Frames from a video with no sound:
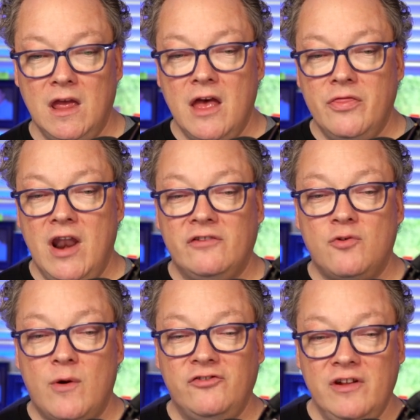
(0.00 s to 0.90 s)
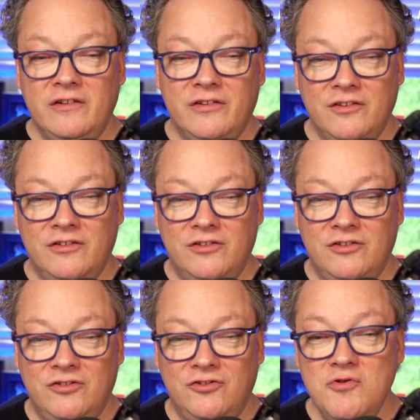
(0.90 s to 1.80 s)
The next question is,
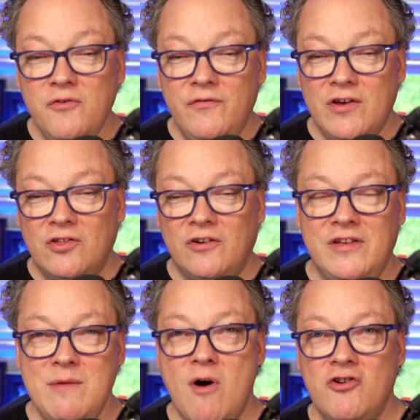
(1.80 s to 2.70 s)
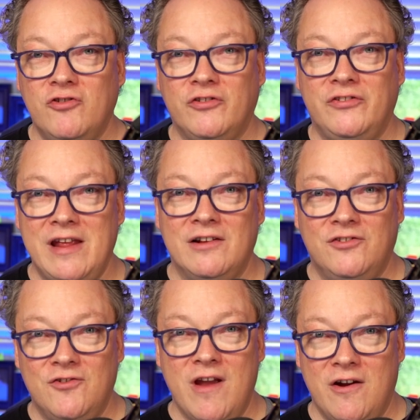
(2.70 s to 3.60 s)
do you feel our team understands
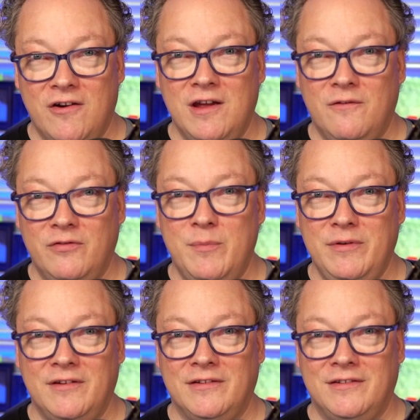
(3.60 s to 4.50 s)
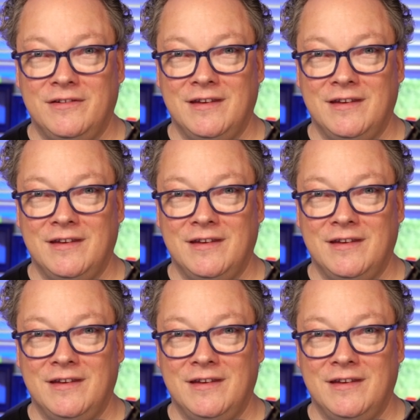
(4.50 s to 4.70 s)
your area of the business?